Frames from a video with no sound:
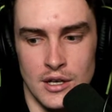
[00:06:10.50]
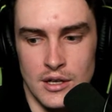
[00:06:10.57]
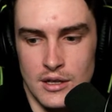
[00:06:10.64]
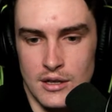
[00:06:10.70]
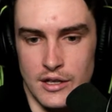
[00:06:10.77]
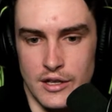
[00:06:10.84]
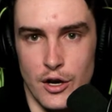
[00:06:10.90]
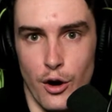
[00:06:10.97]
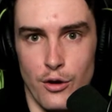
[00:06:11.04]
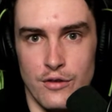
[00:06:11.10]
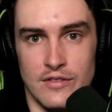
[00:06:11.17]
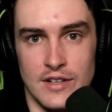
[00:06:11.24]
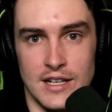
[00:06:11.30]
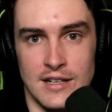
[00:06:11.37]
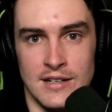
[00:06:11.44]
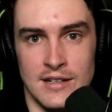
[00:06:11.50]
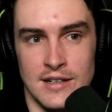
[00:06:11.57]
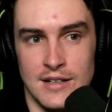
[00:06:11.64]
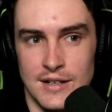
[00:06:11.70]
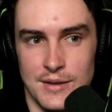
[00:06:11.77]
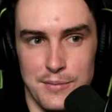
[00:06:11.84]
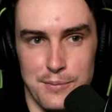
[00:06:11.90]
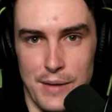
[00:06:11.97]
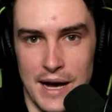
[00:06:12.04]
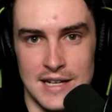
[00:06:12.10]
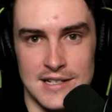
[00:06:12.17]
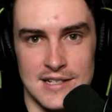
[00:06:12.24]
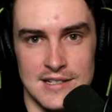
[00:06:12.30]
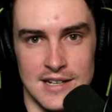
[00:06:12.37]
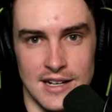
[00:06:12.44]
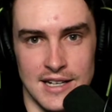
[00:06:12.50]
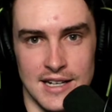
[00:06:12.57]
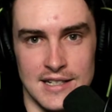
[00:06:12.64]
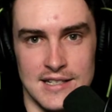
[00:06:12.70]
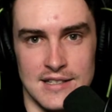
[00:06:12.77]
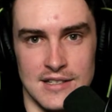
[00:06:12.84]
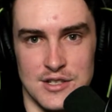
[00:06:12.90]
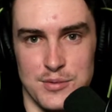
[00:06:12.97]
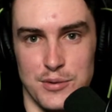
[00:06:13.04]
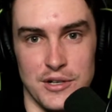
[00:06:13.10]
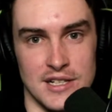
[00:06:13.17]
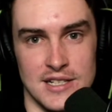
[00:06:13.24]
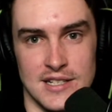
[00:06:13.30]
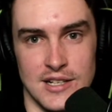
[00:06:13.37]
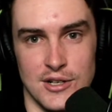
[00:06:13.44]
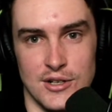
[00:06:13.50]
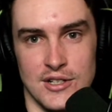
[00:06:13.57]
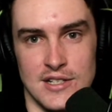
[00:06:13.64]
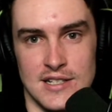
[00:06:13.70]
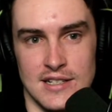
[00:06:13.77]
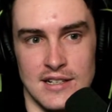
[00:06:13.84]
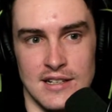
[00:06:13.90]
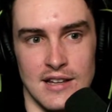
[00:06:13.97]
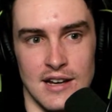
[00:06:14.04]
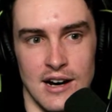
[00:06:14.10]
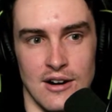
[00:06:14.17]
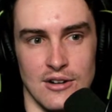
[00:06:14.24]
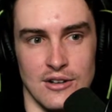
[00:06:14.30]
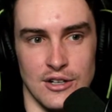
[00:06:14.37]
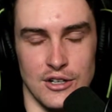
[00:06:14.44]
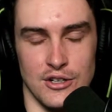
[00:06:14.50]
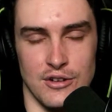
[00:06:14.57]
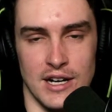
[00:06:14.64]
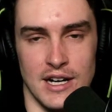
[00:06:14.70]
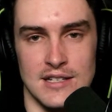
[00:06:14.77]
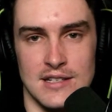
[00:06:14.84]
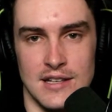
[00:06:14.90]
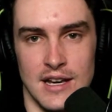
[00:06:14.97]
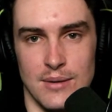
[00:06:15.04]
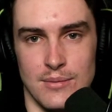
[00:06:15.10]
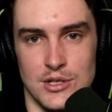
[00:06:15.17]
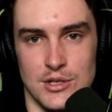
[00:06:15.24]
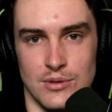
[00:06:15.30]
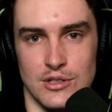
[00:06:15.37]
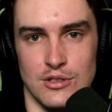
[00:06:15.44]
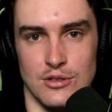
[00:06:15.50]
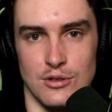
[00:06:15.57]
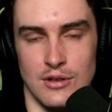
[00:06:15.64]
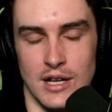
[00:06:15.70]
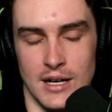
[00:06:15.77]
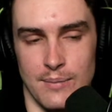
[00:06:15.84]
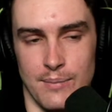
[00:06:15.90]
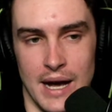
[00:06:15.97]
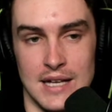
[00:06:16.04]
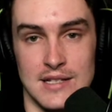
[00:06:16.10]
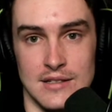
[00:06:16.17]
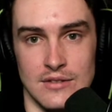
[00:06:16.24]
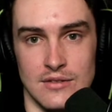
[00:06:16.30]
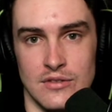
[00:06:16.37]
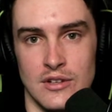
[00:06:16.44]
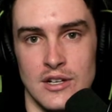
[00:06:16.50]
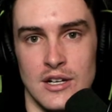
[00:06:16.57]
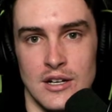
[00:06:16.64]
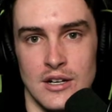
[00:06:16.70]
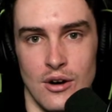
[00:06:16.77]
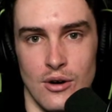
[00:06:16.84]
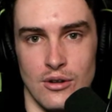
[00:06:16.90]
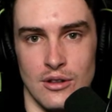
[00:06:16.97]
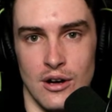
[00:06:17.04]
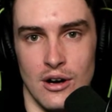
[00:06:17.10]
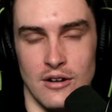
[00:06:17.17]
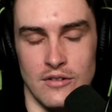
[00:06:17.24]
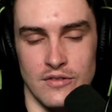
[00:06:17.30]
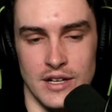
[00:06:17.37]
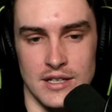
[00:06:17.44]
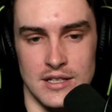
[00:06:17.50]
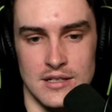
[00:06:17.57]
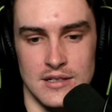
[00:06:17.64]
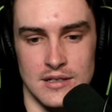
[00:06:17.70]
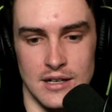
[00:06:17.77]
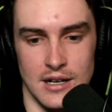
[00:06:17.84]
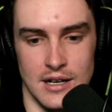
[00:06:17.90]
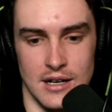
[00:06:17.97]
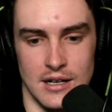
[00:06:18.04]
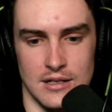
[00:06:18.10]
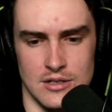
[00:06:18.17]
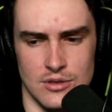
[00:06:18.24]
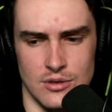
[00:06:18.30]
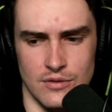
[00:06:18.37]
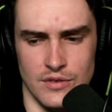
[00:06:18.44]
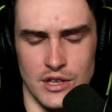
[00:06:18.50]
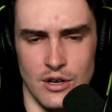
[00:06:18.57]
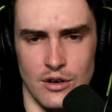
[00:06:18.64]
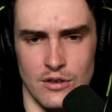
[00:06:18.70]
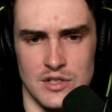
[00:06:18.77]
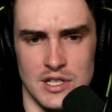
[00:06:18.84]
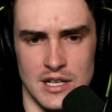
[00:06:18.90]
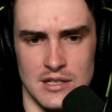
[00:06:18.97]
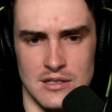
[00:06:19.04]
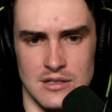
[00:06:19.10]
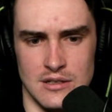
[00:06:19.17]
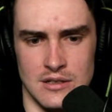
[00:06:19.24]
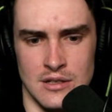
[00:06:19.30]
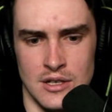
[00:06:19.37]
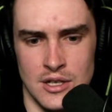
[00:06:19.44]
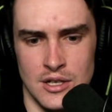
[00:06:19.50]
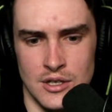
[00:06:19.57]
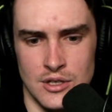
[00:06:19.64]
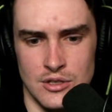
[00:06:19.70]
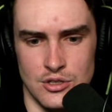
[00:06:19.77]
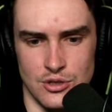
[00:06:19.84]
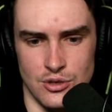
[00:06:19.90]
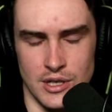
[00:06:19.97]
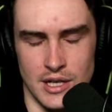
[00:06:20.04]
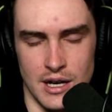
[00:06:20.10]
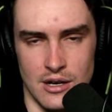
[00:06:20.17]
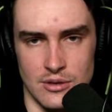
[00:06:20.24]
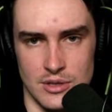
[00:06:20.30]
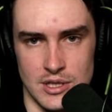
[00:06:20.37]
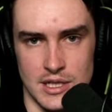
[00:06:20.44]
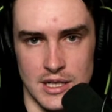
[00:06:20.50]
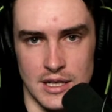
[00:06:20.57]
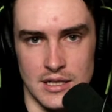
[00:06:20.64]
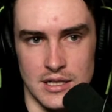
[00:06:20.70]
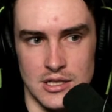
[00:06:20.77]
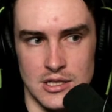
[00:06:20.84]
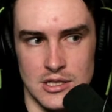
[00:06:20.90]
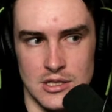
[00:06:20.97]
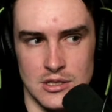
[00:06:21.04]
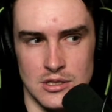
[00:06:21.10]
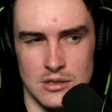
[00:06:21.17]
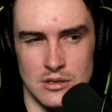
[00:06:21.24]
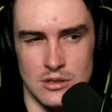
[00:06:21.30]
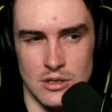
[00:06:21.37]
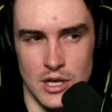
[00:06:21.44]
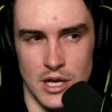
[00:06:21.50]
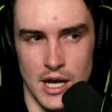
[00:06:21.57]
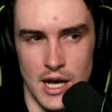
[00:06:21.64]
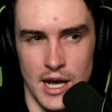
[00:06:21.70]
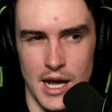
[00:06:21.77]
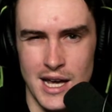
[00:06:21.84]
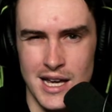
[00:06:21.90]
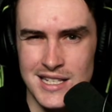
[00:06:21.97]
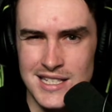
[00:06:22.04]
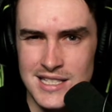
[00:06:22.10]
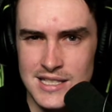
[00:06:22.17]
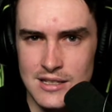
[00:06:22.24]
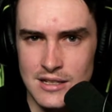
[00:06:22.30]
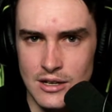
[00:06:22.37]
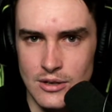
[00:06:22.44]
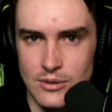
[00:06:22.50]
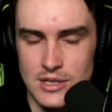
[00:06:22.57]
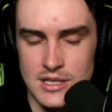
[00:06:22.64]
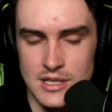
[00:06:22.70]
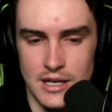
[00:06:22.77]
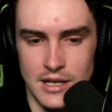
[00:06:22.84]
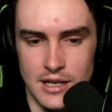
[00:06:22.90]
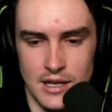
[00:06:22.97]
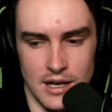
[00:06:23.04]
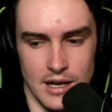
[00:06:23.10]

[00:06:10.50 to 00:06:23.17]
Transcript: COVID majors, I guess, the Spring Series and the RLO Grand Slam, which were two like massive online events sort of in the off season during RLCS X, I want to say.